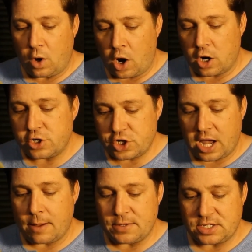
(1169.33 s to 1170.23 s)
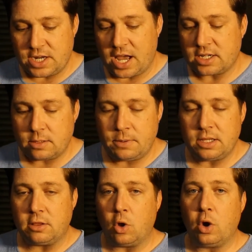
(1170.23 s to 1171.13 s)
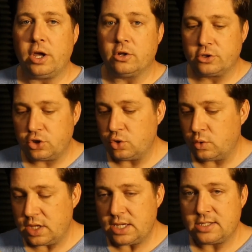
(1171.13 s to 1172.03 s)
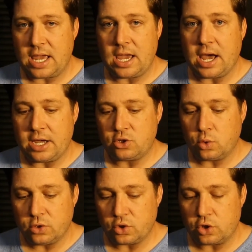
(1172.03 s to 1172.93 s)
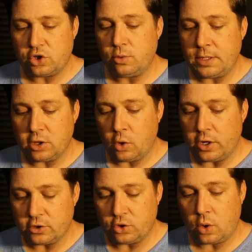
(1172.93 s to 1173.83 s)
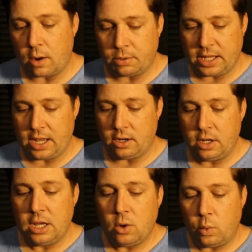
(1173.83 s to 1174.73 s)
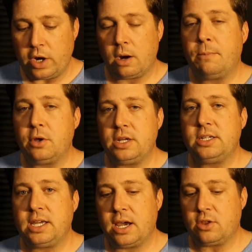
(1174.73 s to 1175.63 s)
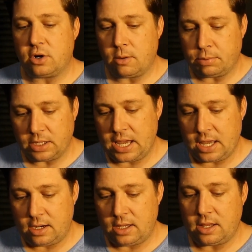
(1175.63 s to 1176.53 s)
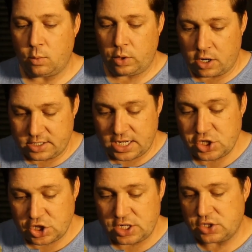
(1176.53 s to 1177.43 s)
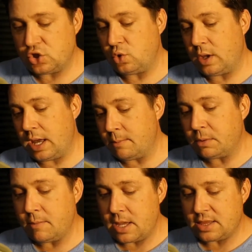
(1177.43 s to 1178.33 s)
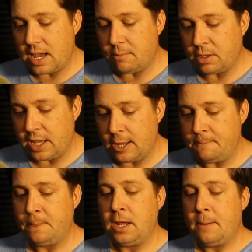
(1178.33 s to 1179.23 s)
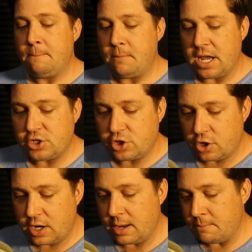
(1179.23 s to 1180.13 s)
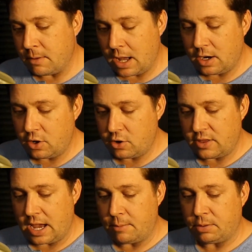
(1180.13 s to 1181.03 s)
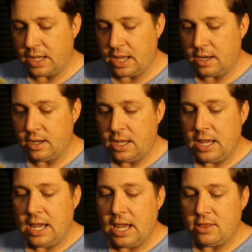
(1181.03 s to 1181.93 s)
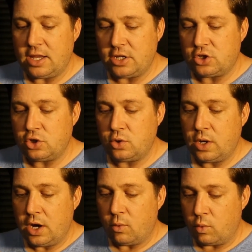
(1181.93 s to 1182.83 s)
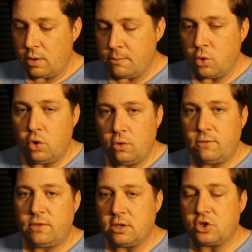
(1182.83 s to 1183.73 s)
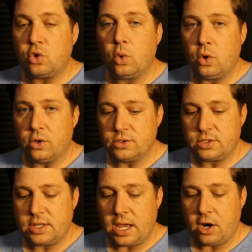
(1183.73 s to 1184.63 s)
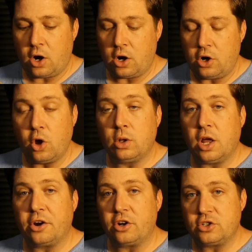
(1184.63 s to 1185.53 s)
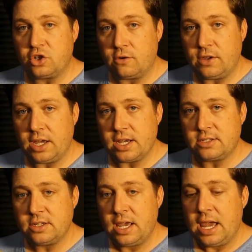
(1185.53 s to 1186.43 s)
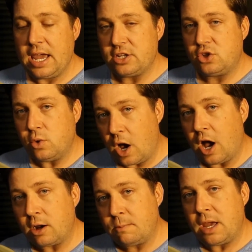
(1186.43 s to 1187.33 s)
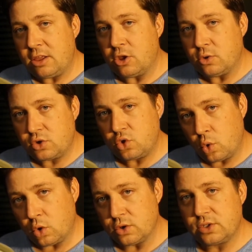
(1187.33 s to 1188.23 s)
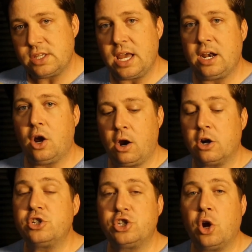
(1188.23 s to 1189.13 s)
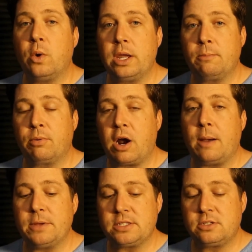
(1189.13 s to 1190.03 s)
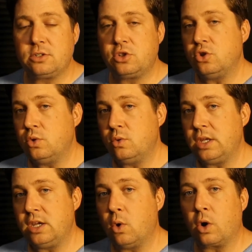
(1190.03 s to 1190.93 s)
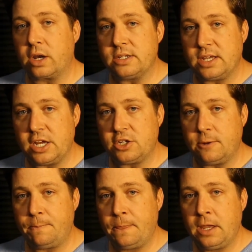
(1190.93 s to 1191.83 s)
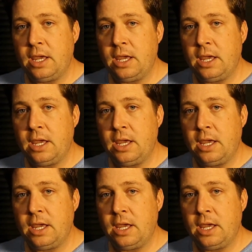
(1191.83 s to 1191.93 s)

Our job is not to be loyal to these AI tools or to be loyal to our plan. We are putting together a plan, and then our intention is to implement that plan, measure and monitor that plan, and then to remove the tools that are no longer serving us and to augment those tools that are showing promise to the organization.